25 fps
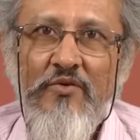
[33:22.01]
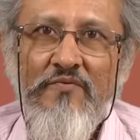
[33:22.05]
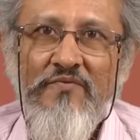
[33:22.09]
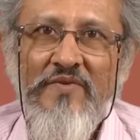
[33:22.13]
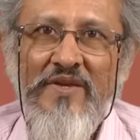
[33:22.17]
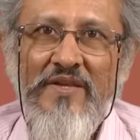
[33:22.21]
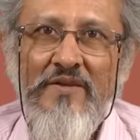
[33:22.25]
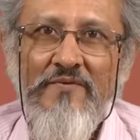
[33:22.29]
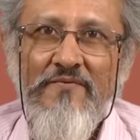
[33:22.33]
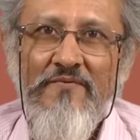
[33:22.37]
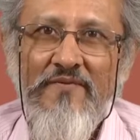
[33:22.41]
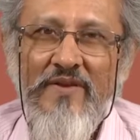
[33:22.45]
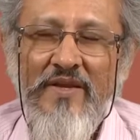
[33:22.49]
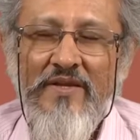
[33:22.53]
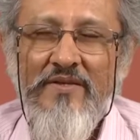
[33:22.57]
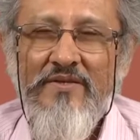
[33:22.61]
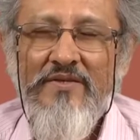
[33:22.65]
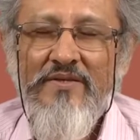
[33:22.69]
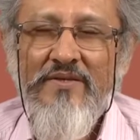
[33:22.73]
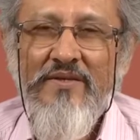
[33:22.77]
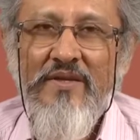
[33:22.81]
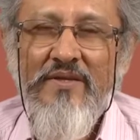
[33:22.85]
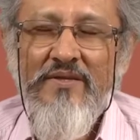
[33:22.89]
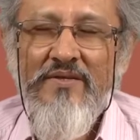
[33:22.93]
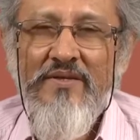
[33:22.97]
of
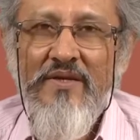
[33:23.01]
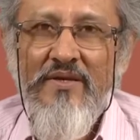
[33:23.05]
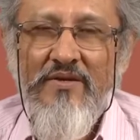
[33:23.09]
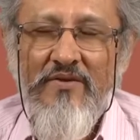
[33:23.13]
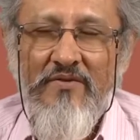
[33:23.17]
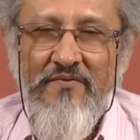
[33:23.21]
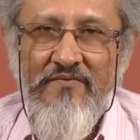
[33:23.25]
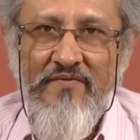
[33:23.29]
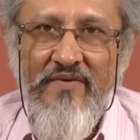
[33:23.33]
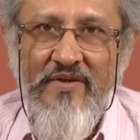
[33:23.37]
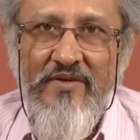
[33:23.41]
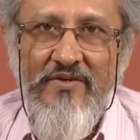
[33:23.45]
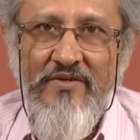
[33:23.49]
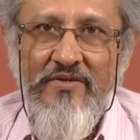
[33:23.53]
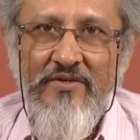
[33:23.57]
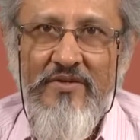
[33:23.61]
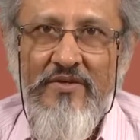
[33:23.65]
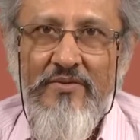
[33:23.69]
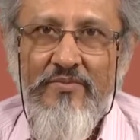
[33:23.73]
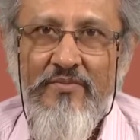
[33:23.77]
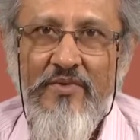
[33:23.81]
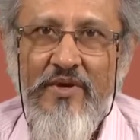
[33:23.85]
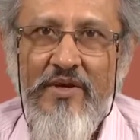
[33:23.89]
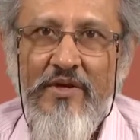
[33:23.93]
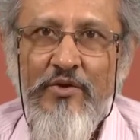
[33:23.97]
inflection and
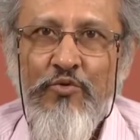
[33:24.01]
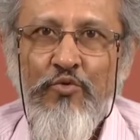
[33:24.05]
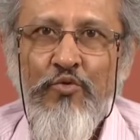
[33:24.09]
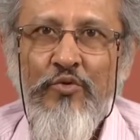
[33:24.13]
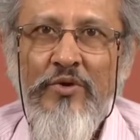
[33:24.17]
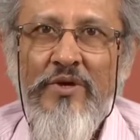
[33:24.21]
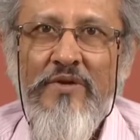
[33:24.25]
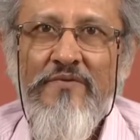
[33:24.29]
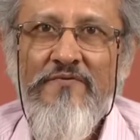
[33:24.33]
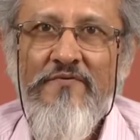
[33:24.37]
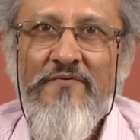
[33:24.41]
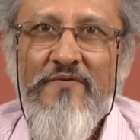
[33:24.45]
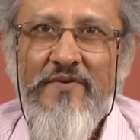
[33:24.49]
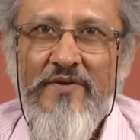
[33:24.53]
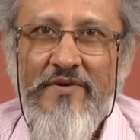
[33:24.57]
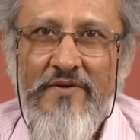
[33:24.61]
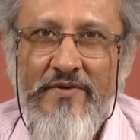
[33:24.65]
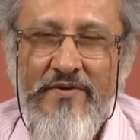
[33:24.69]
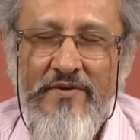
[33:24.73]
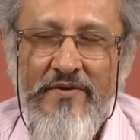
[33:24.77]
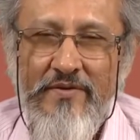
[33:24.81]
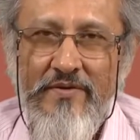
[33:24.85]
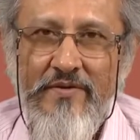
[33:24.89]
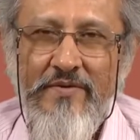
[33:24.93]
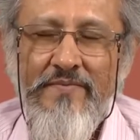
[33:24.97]
derivation by going
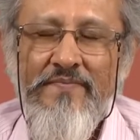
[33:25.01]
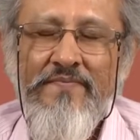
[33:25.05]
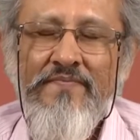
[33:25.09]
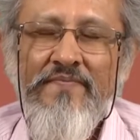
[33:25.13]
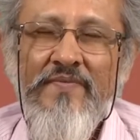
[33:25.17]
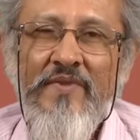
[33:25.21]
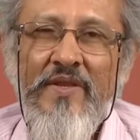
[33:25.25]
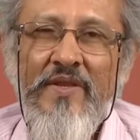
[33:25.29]
further